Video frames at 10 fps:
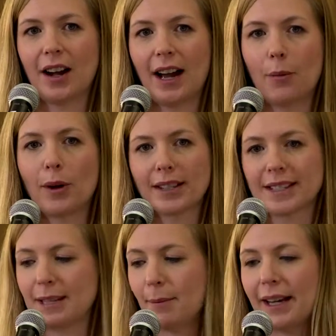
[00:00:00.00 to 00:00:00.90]
I want to
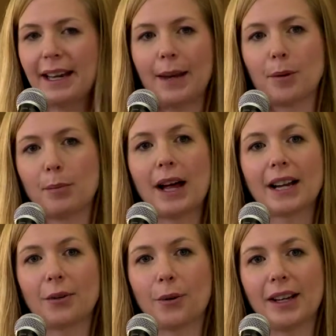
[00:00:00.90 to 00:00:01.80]
see my name in
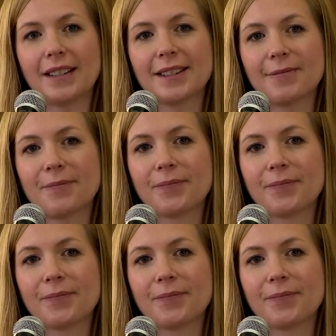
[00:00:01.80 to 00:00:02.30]
black and white.